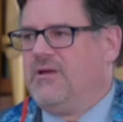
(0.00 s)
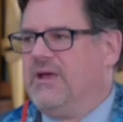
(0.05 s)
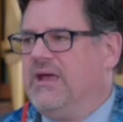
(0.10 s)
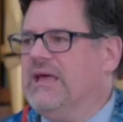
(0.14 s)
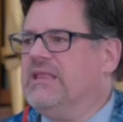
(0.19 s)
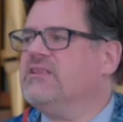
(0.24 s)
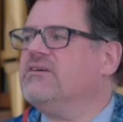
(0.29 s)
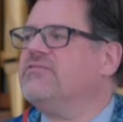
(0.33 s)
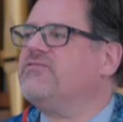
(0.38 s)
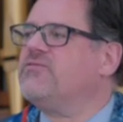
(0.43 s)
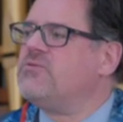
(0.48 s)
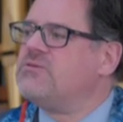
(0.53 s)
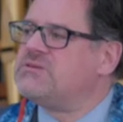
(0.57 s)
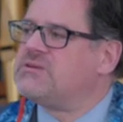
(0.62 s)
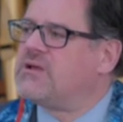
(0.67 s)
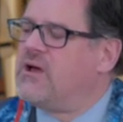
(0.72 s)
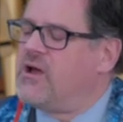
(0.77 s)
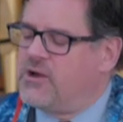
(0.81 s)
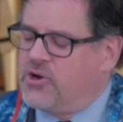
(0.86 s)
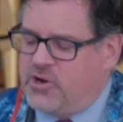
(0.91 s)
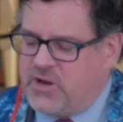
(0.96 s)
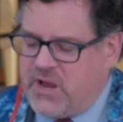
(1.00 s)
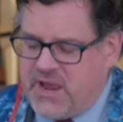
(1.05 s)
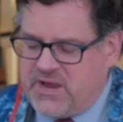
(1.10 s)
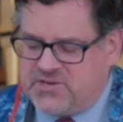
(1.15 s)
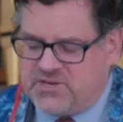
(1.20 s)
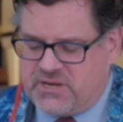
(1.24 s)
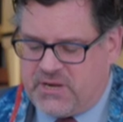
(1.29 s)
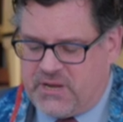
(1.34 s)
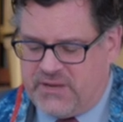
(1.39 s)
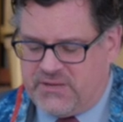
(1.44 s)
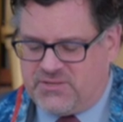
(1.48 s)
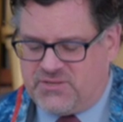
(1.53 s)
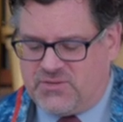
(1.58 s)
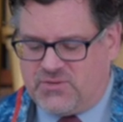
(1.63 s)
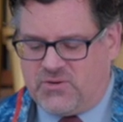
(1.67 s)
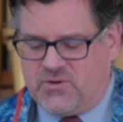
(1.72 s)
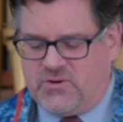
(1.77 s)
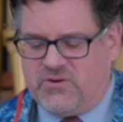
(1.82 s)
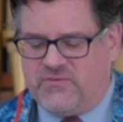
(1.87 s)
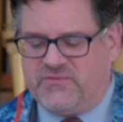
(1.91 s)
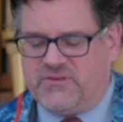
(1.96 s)
In the first congregation I
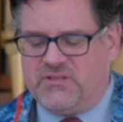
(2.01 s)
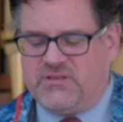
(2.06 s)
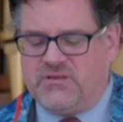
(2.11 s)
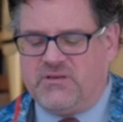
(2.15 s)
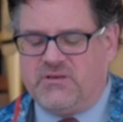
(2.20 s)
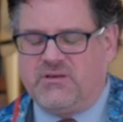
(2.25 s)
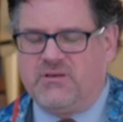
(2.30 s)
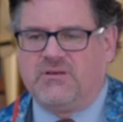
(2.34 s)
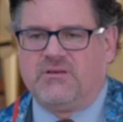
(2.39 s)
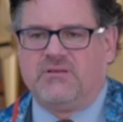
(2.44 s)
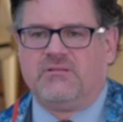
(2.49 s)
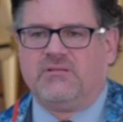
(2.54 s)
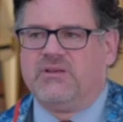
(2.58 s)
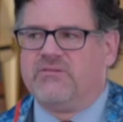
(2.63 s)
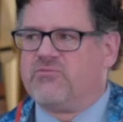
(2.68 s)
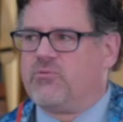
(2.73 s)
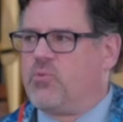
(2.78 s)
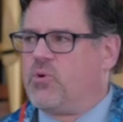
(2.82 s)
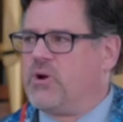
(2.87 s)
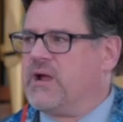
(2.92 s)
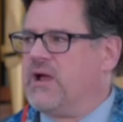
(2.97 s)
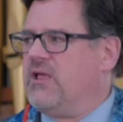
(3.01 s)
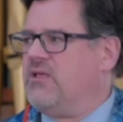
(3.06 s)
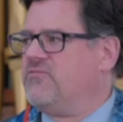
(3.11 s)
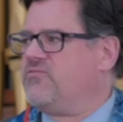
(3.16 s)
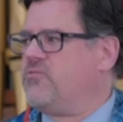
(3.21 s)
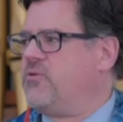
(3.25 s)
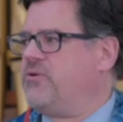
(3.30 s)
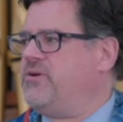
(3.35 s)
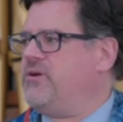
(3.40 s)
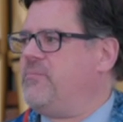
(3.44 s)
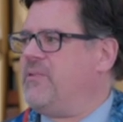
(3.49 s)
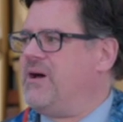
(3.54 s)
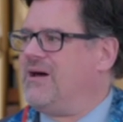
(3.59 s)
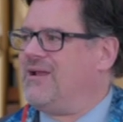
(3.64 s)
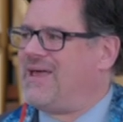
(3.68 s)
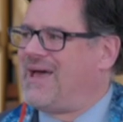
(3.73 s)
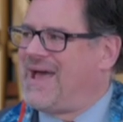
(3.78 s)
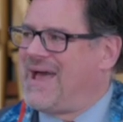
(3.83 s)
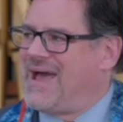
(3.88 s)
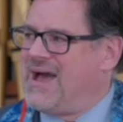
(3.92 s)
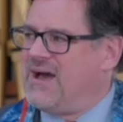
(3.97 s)
served, Livermore, California,
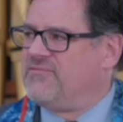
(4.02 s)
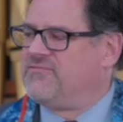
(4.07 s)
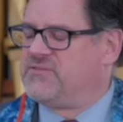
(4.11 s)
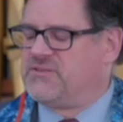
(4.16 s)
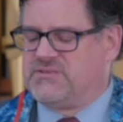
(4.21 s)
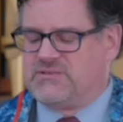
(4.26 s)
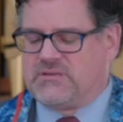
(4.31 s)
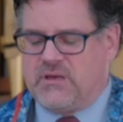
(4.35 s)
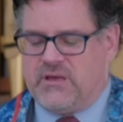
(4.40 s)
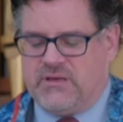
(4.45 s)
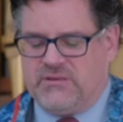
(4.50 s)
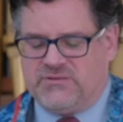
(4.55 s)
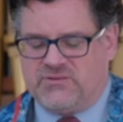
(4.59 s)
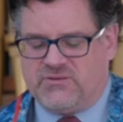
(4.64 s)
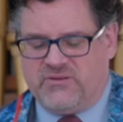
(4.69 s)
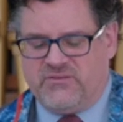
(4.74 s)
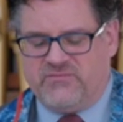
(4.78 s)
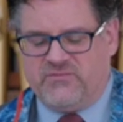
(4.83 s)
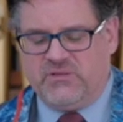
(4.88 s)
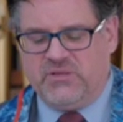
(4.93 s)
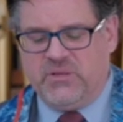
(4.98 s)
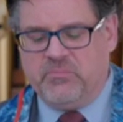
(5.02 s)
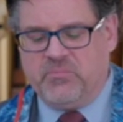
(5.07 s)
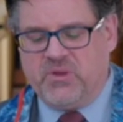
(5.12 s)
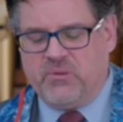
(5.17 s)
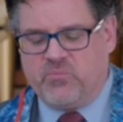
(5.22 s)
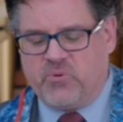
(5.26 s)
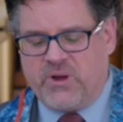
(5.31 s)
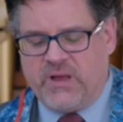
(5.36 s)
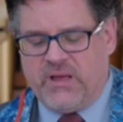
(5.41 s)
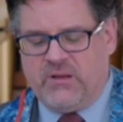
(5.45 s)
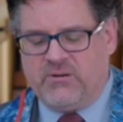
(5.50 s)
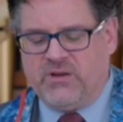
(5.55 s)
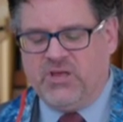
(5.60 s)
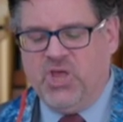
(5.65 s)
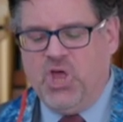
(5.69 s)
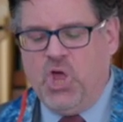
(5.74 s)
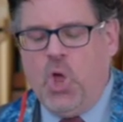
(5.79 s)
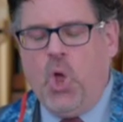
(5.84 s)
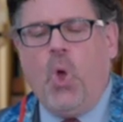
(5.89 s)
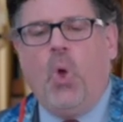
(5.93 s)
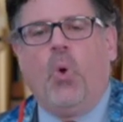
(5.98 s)
about half the size of Olympia Brown,
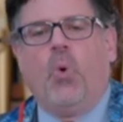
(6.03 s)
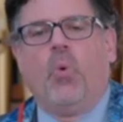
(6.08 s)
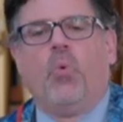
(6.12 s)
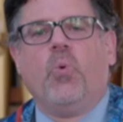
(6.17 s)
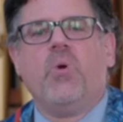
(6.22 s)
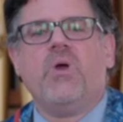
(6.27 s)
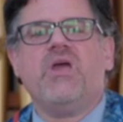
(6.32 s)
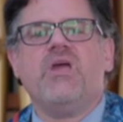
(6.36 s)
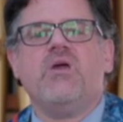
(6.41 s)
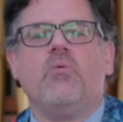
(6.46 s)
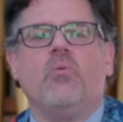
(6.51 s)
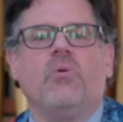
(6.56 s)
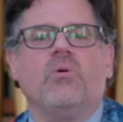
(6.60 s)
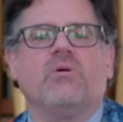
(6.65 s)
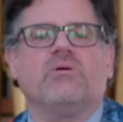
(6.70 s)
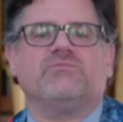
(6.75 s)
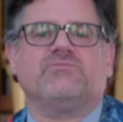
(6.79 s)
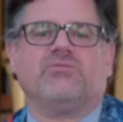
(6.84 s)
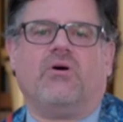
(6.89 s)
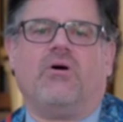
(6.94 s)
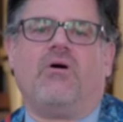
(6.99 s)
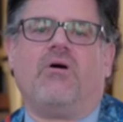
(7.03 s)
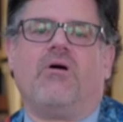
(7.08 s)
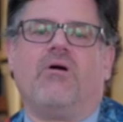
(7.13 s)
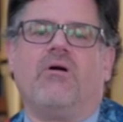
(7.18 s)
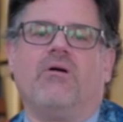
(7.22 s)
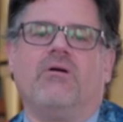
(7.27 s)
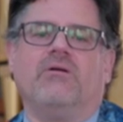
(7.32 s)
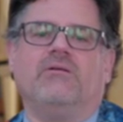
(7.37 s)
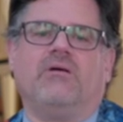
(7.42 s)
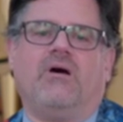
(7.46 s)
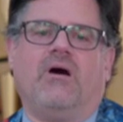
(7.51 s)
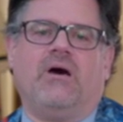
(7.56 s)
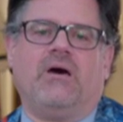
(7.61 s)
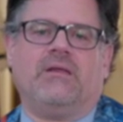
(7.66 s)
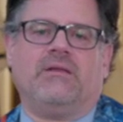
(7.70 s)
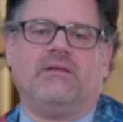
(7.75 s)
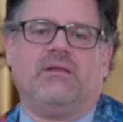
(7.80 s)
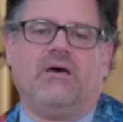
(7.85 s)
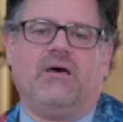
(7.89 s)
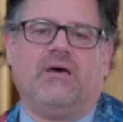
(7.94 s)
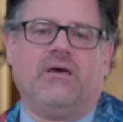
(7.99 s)
we worked hard
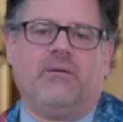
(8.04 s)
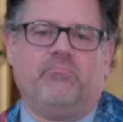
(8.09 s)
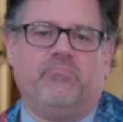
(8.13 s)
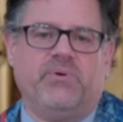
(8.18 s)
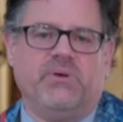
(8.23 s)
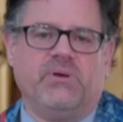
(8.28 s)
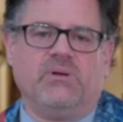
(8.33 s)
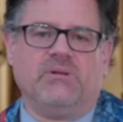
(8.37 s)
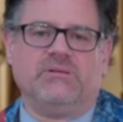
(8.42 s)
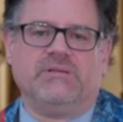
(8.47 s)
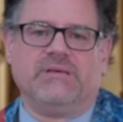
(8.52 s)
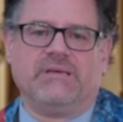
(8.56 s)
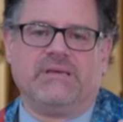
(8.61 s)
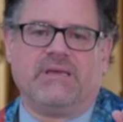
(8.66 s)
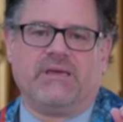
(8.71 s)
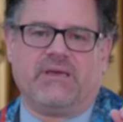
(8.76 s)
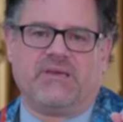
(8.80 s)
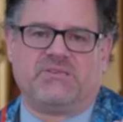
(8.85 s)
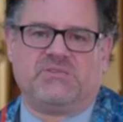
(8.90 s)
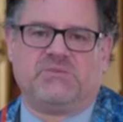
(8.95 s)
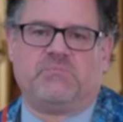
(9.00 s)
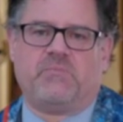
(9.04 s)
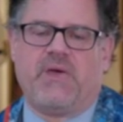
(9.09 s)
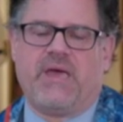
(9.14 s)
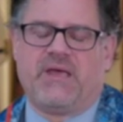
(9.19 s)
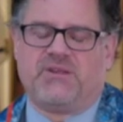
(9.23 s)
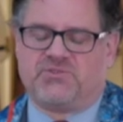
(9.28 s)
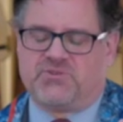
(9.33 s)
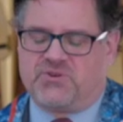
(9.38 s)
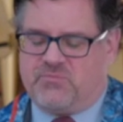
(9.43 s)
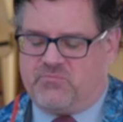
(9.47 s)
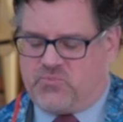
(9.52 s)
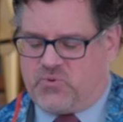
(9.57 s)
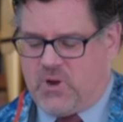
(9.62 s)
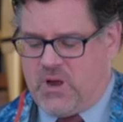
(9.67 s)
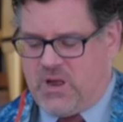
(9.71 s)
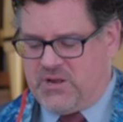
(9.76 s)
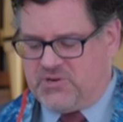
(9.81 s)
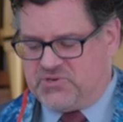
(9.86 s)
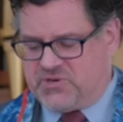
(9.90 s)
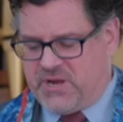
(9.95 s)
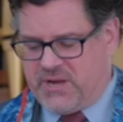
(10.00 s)
on building expansion
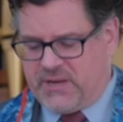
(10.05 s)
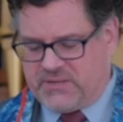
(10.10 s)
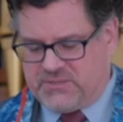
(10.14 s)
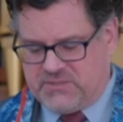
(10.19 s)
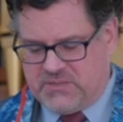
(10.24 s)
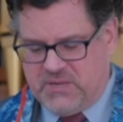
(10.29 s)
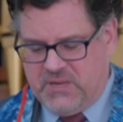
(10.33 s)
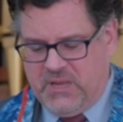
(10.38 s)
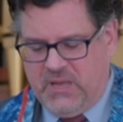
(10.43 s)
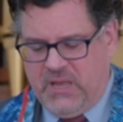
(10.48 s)
projects.